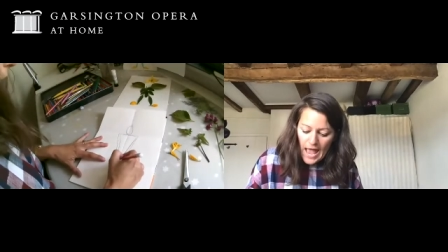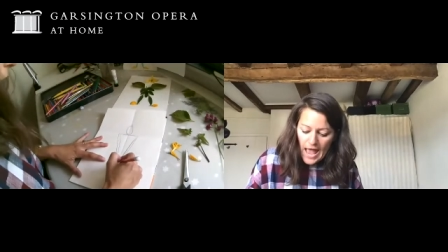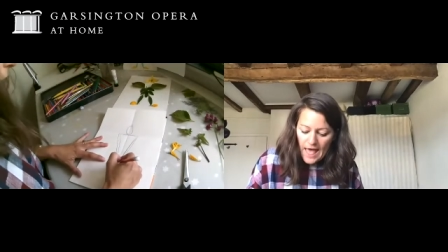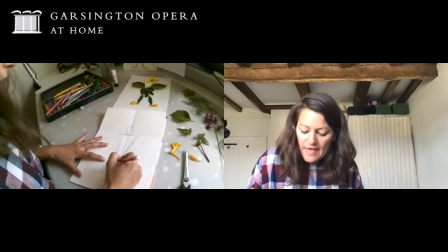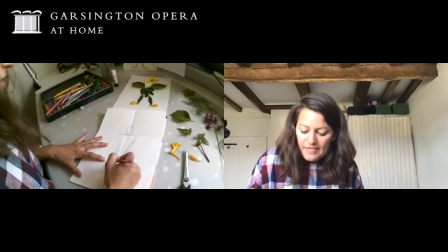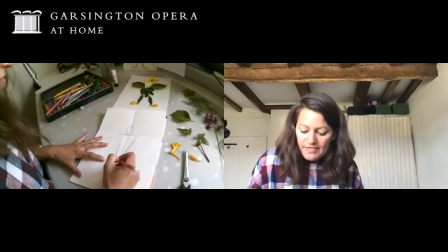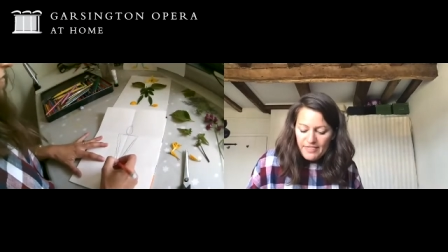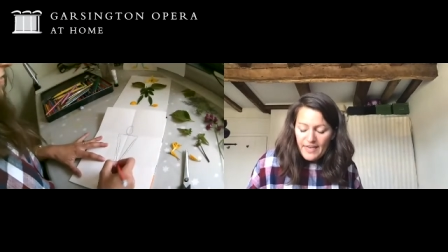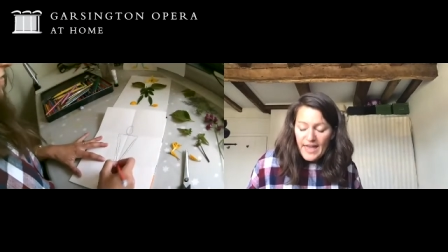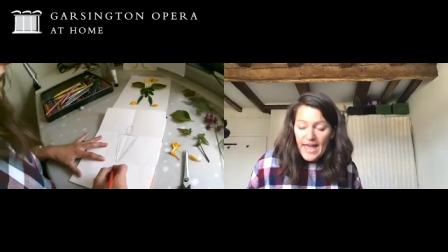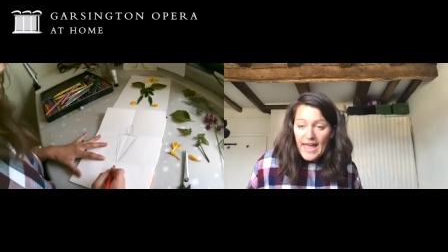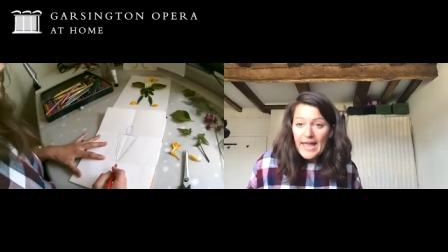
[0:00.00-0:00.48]

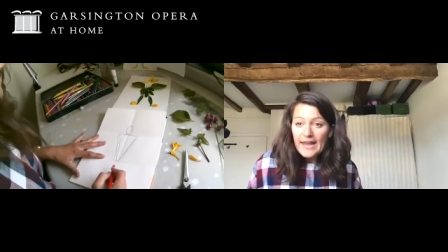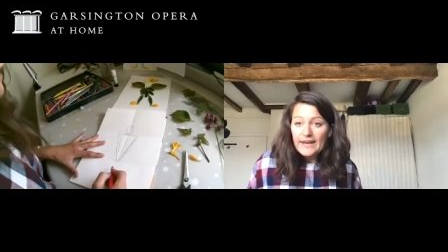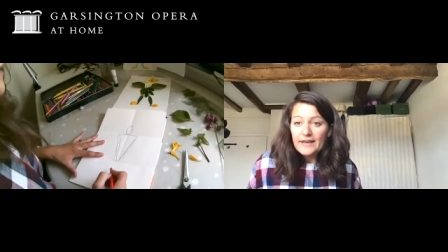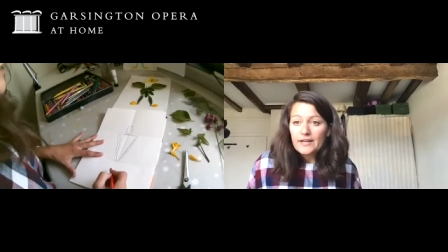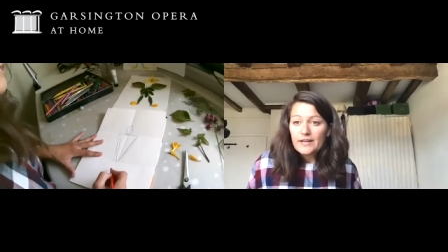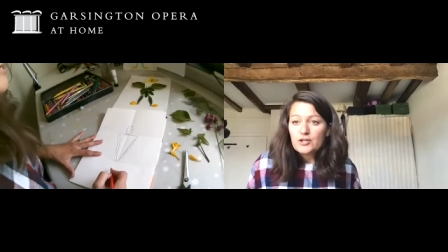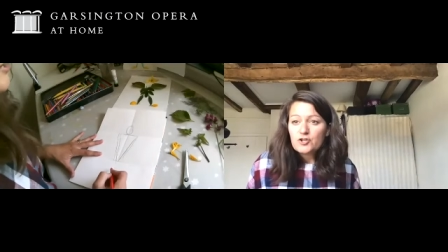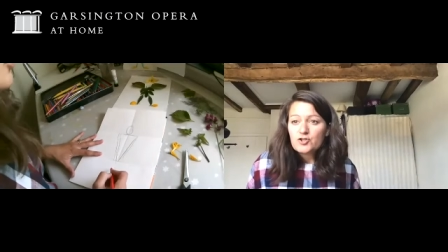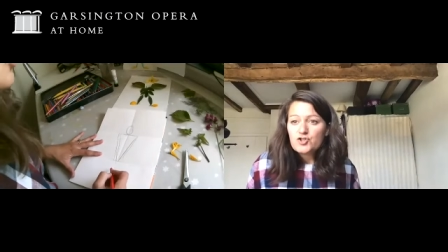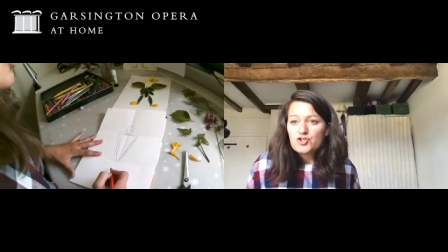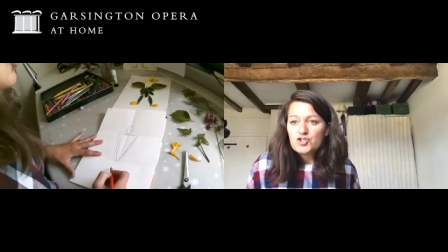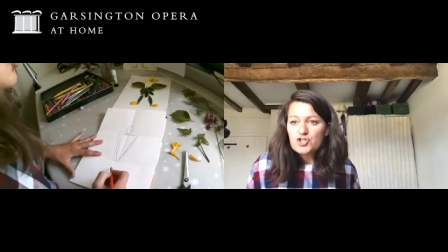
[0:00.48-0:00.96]
Then
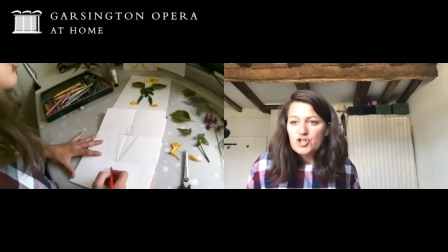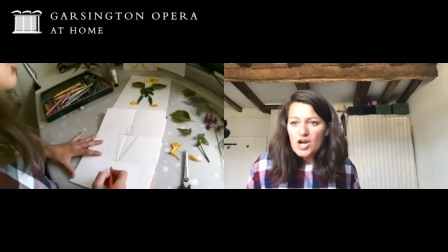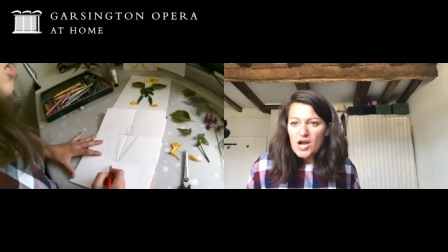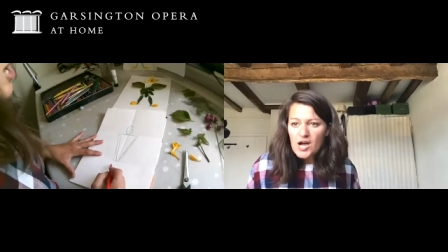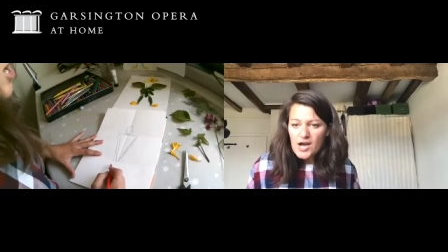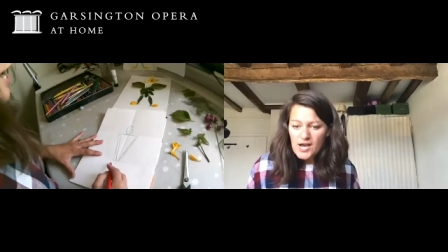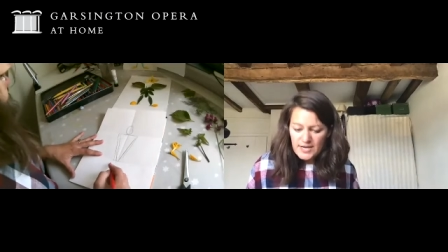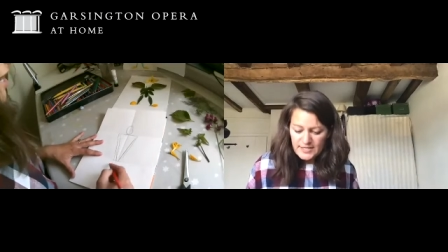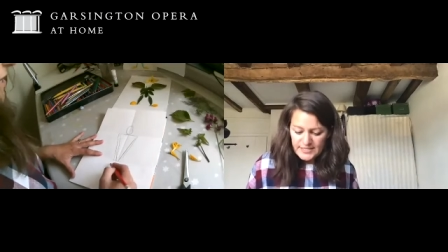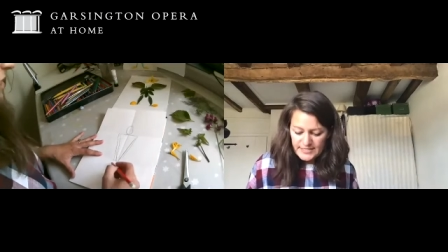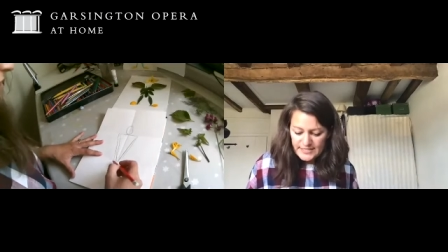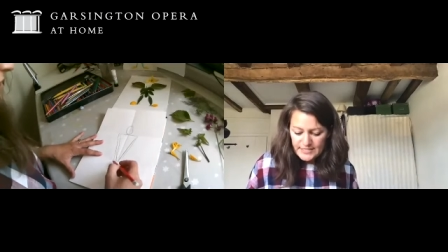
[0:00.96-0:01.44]

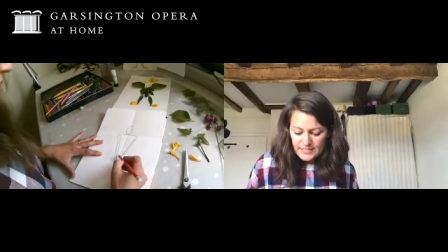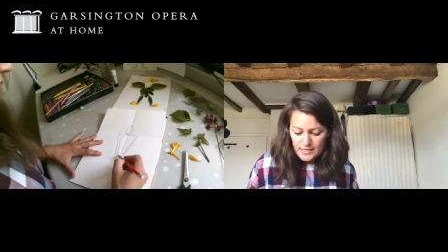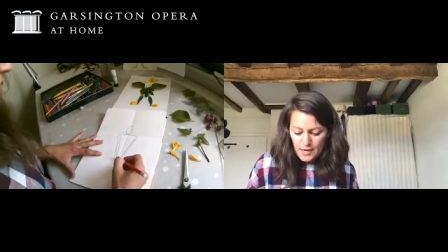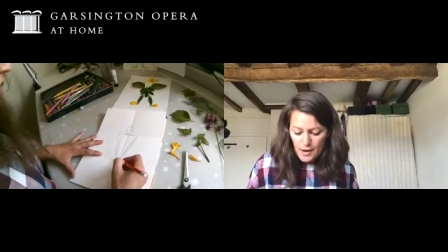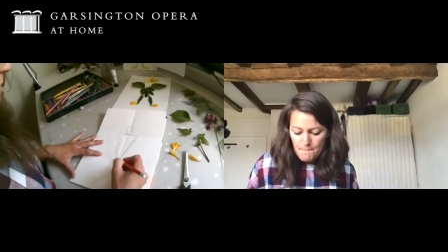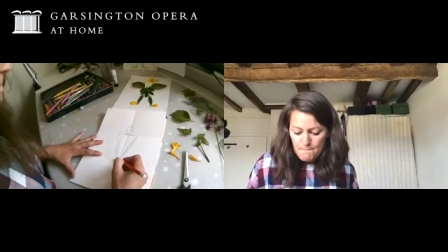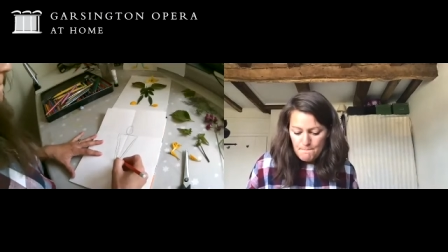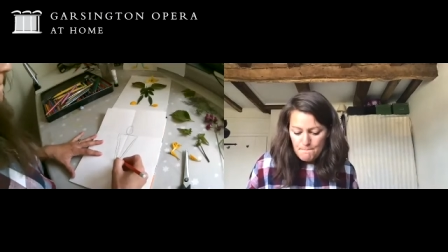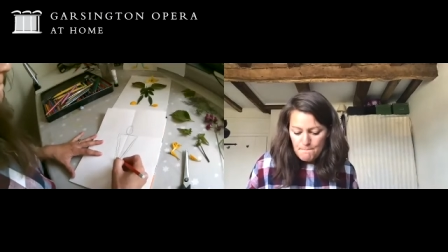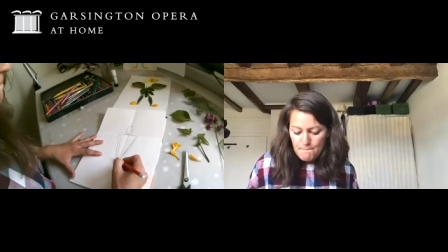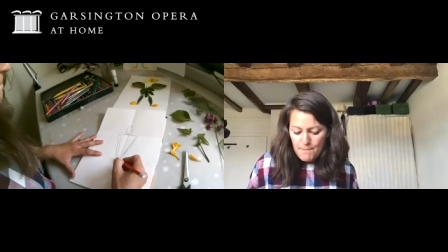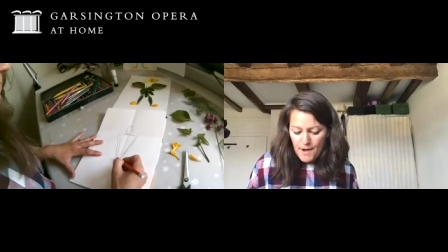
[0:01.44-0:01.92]
just
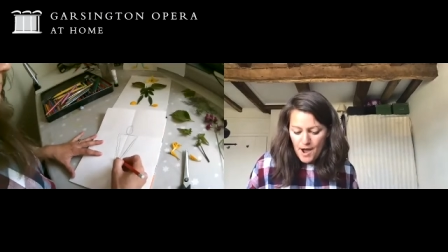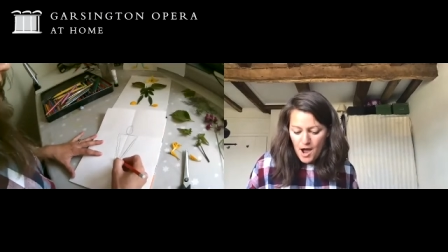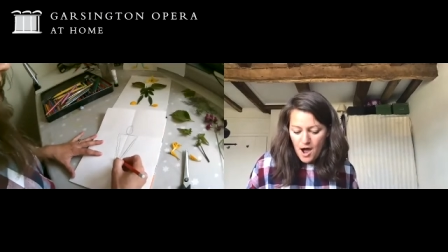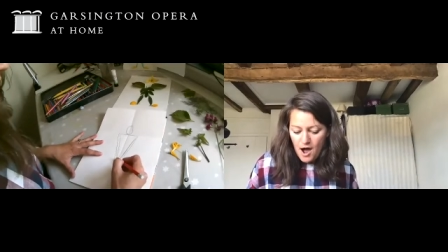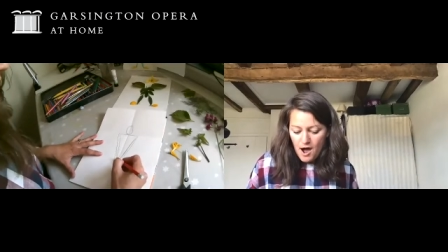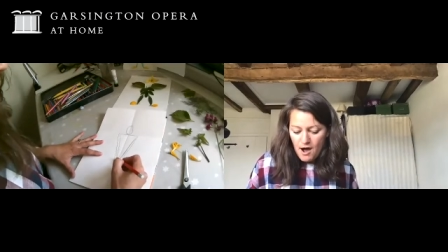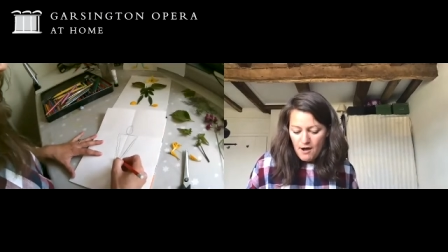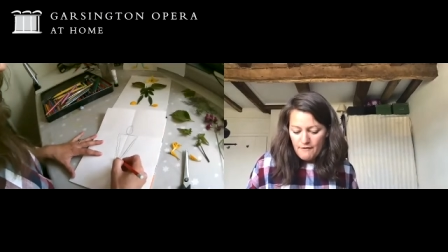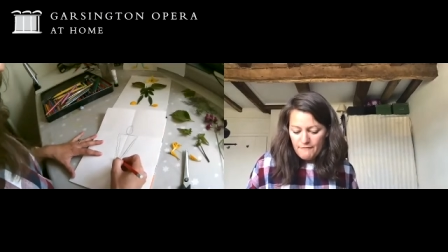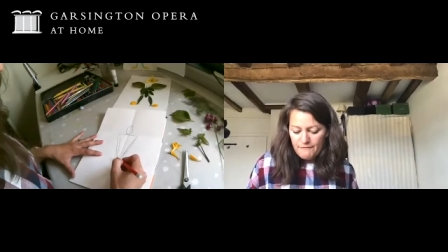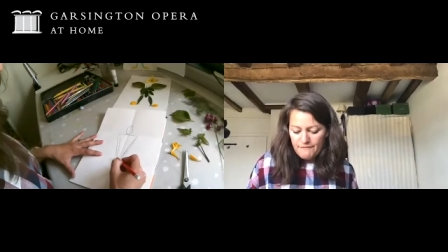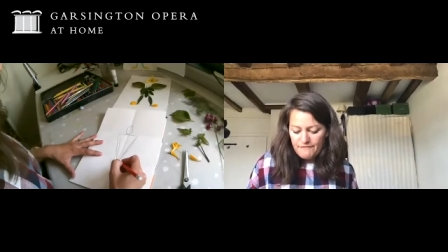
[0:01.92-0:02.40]

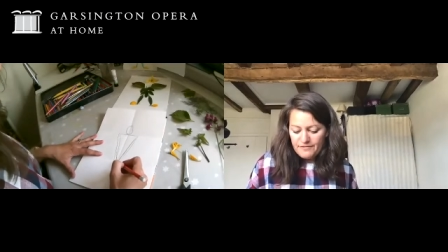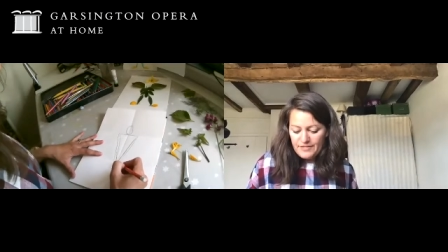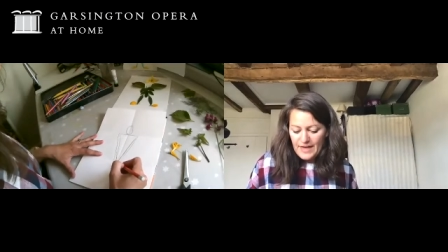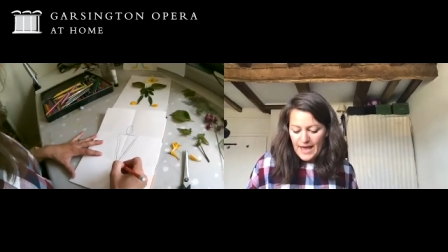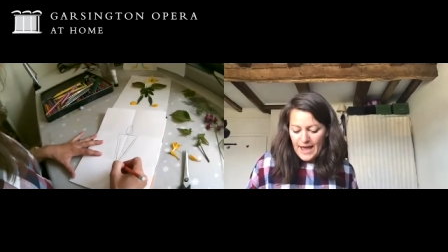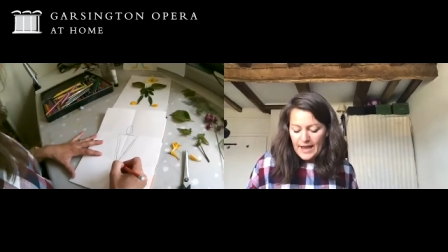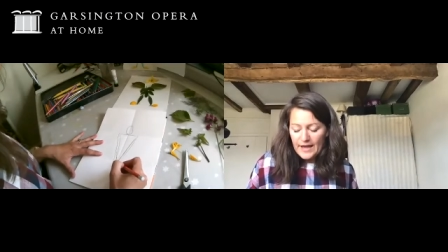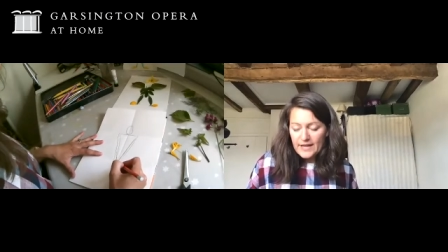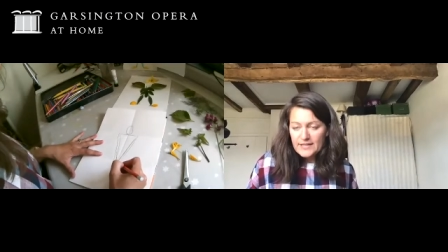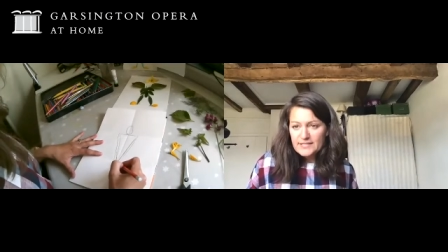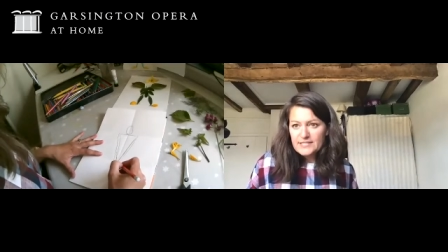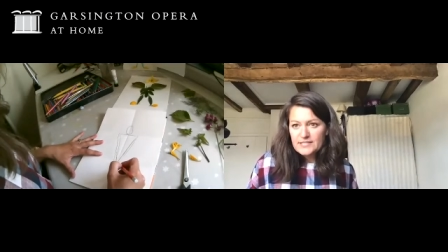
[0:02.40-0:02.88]
above
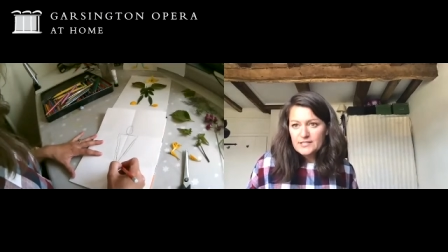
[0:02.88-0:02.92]
that